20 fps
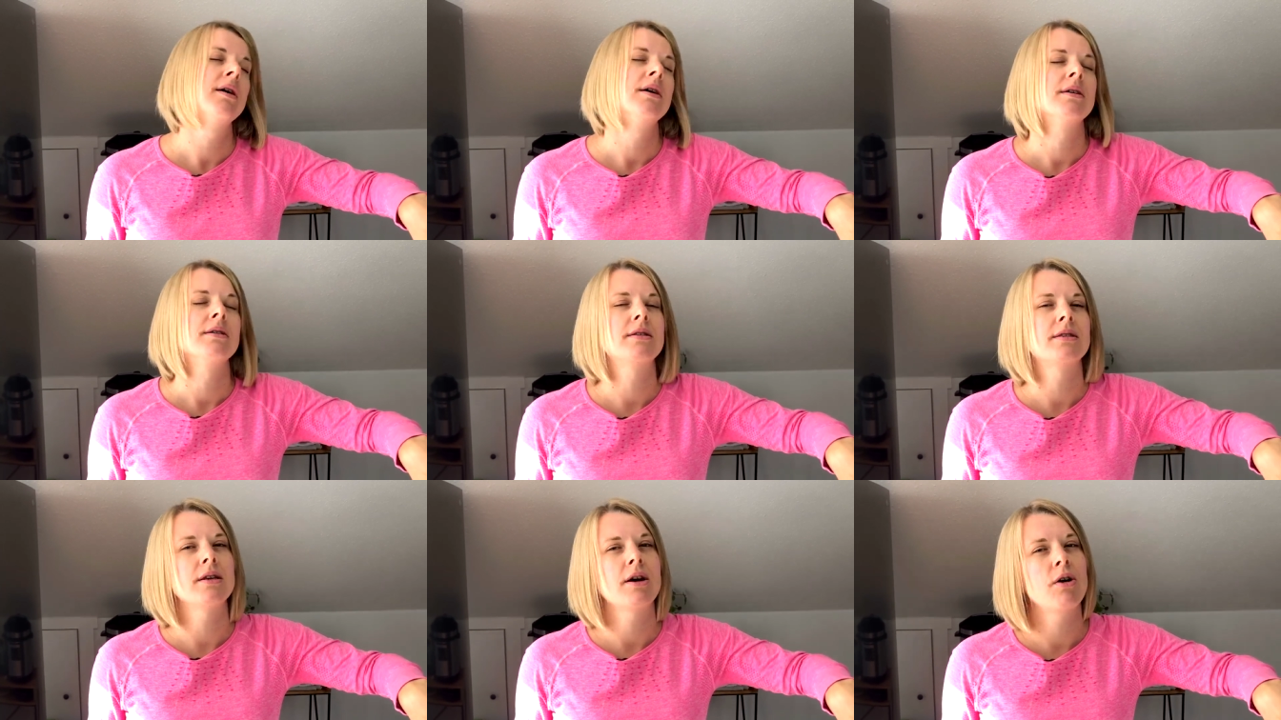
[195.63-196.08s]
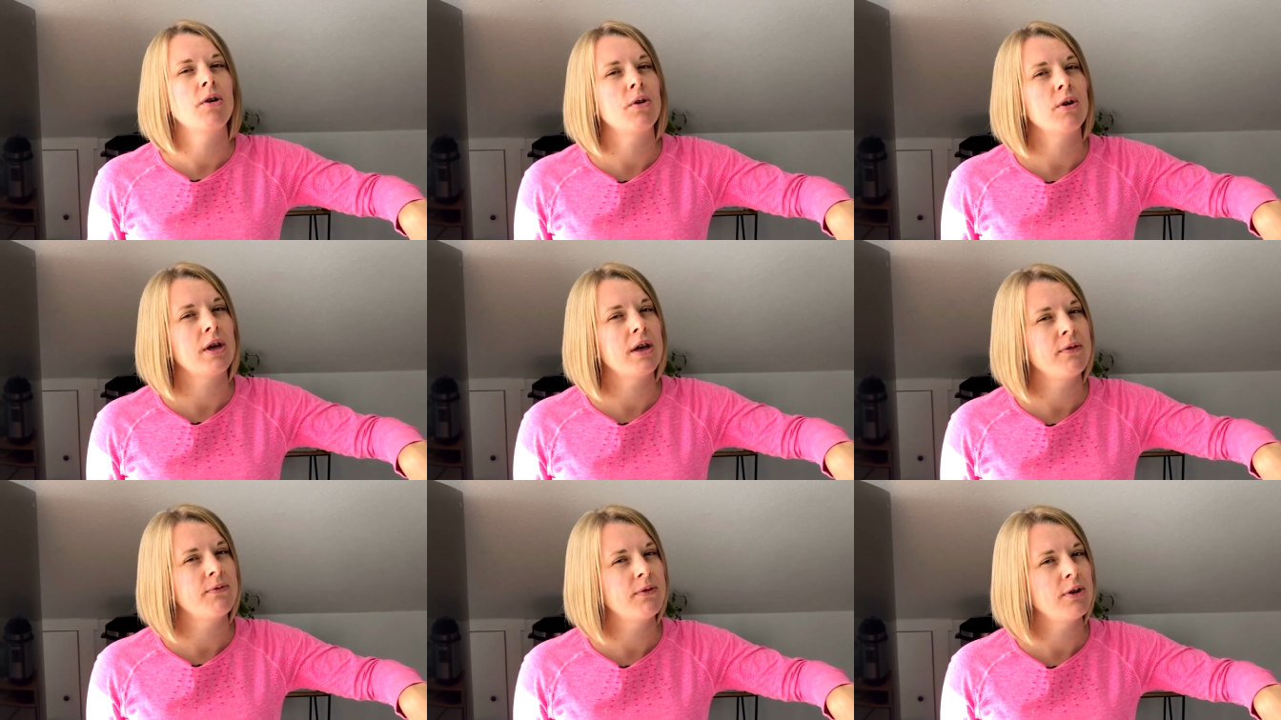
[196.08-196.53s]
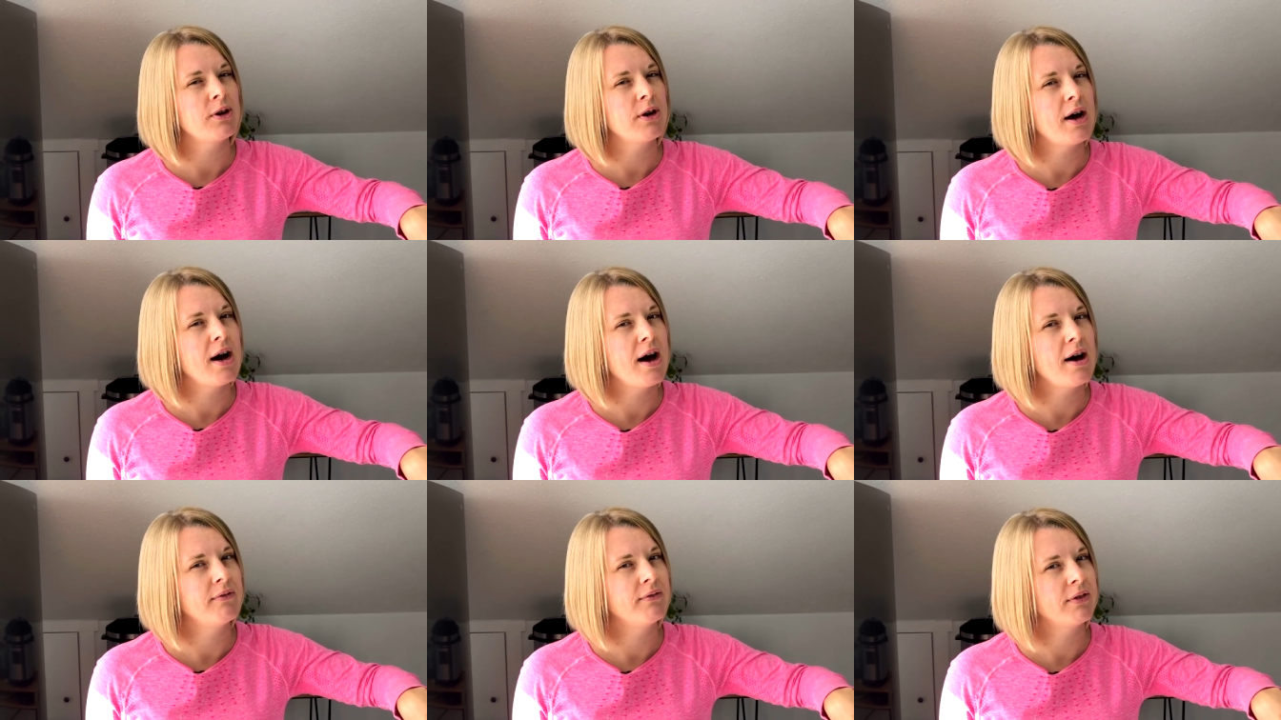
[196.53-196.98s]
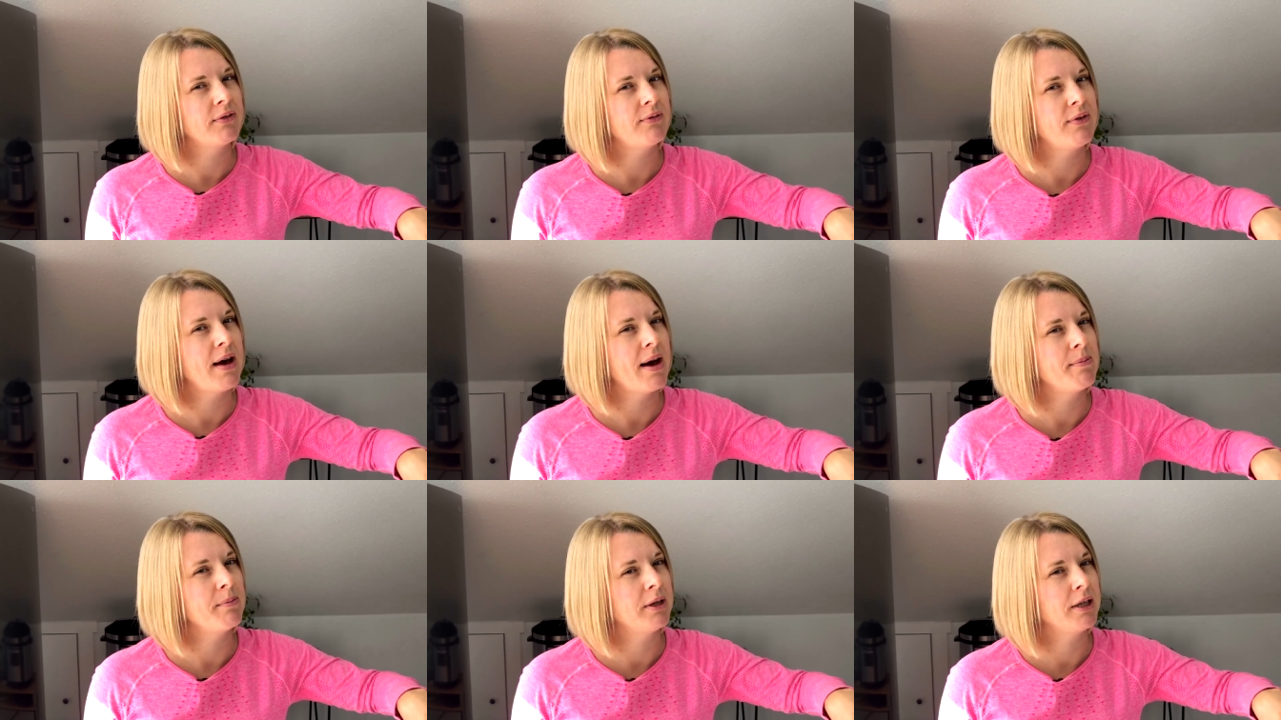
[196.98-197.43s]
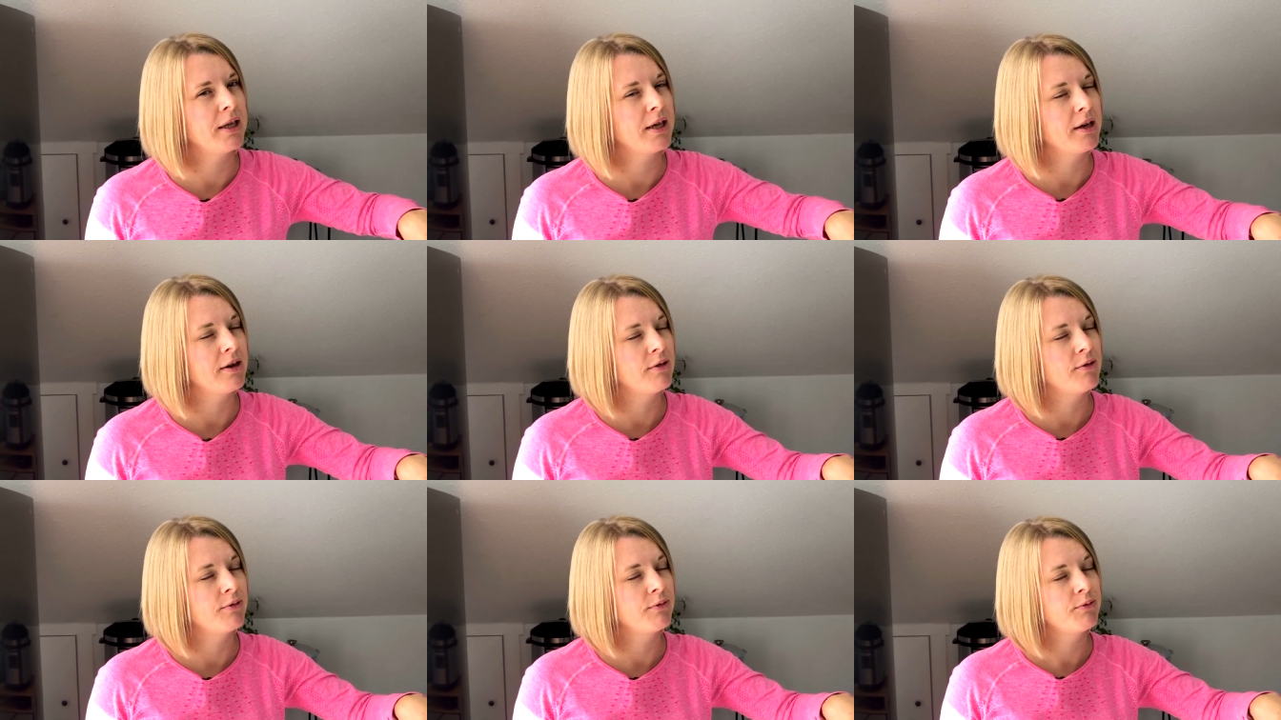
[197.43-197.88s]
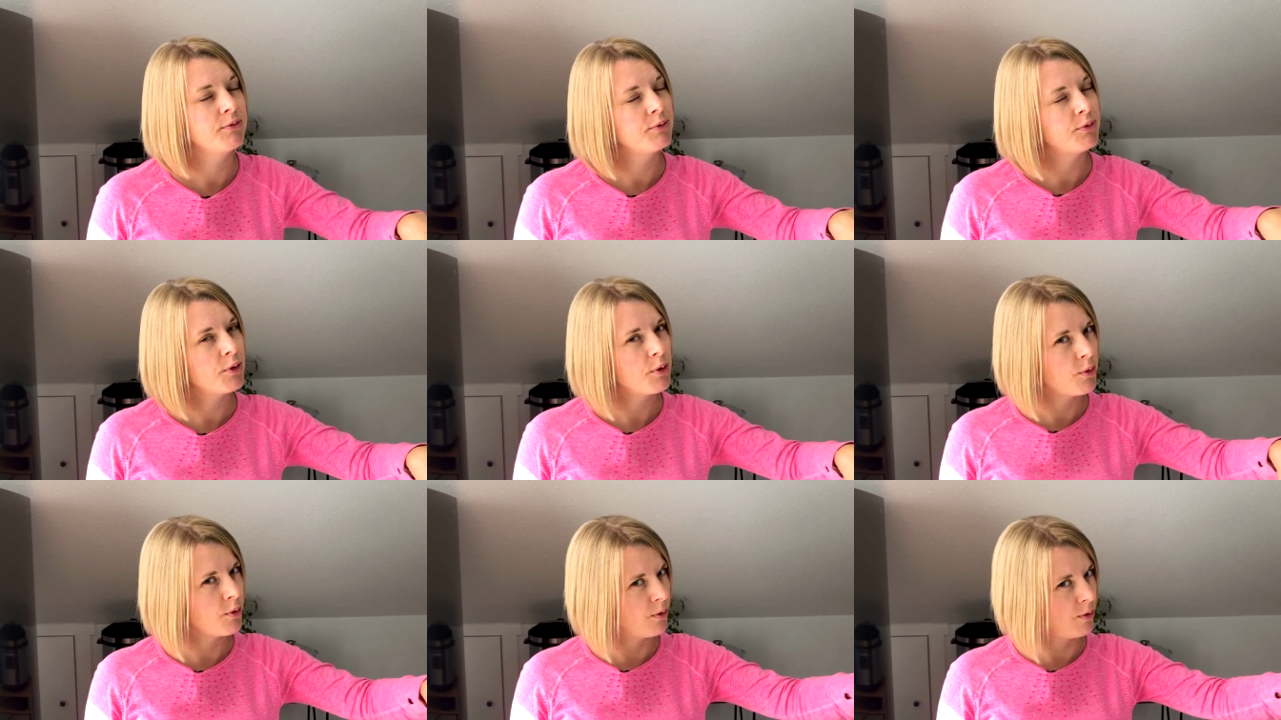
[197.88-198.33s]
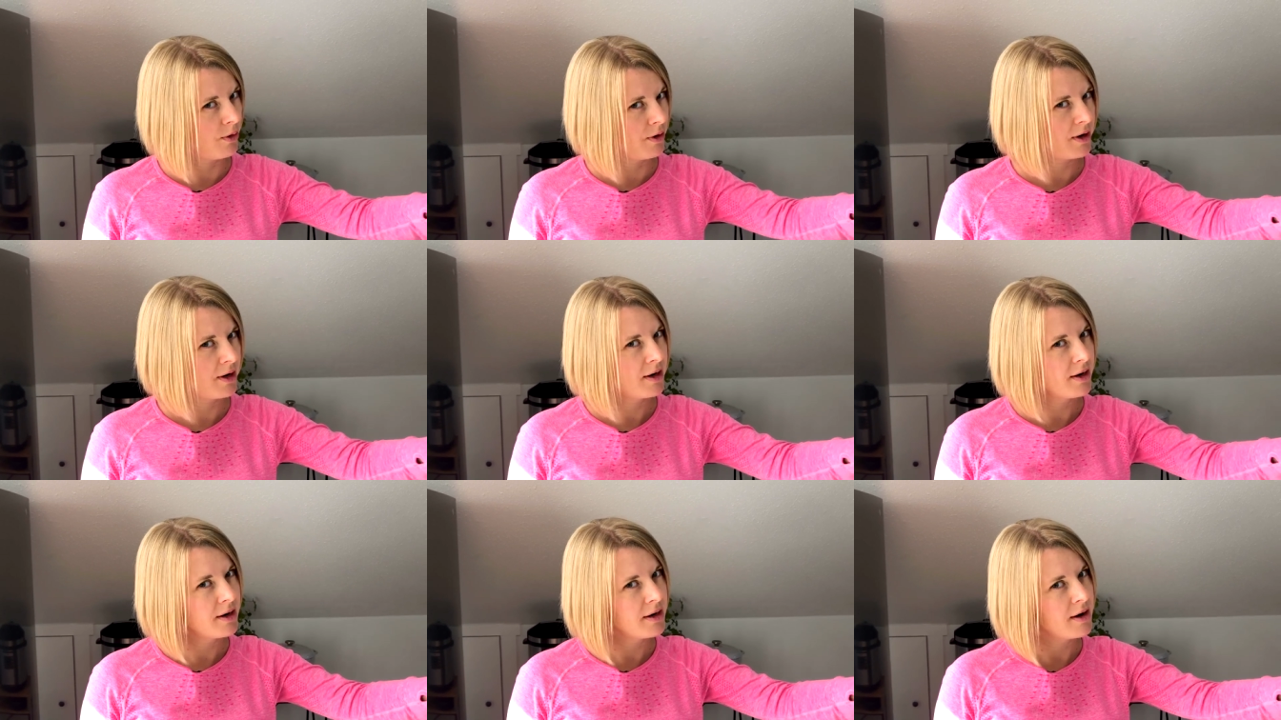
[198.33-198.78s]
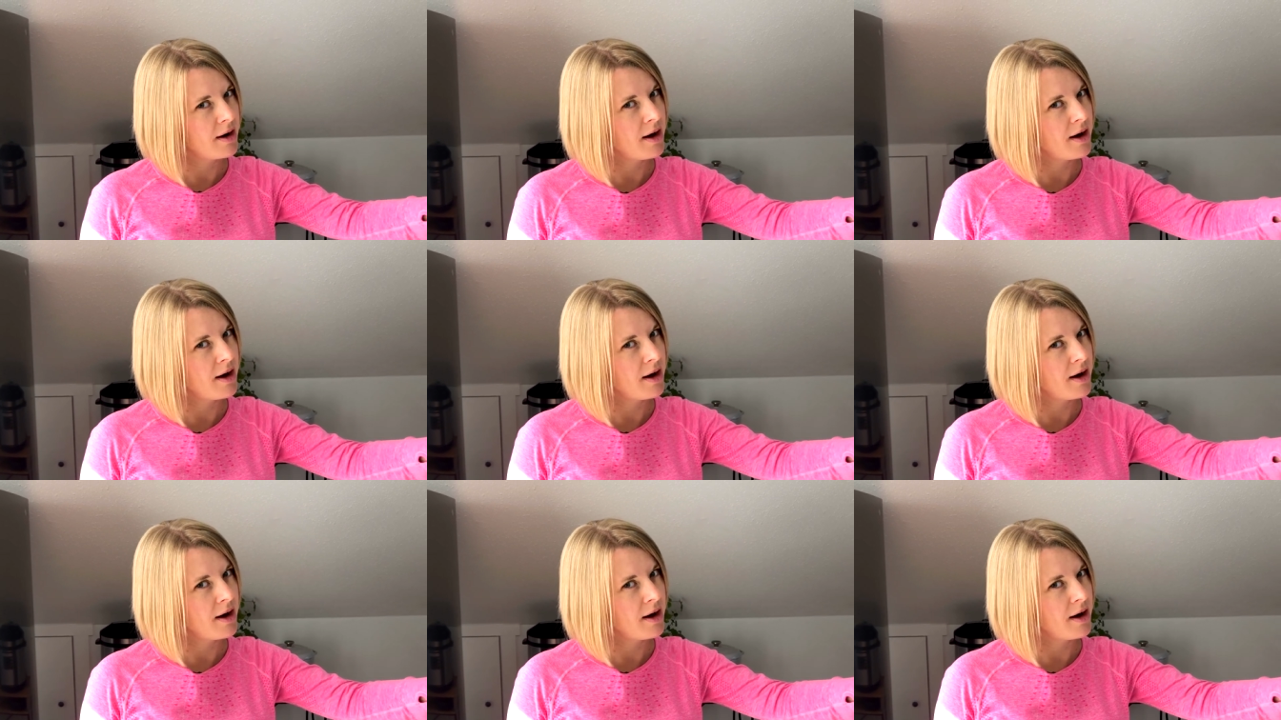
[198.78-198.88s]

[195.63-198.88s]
So if you have a family of 4,